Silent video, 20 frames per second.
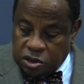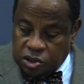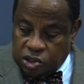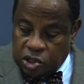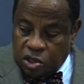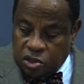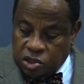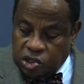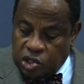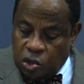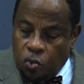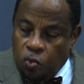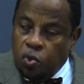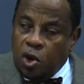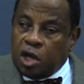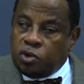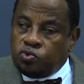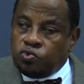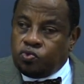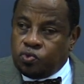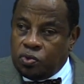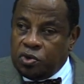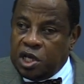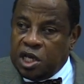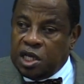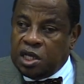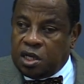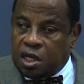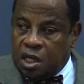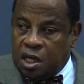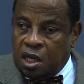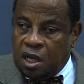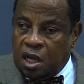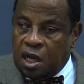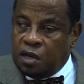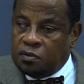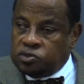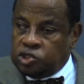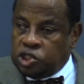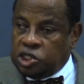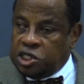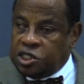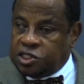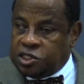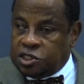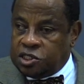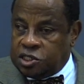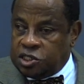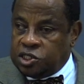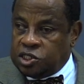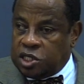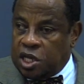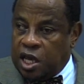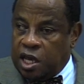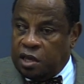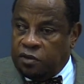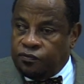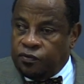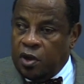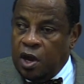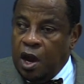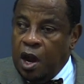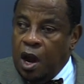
so so what reading of jesus's life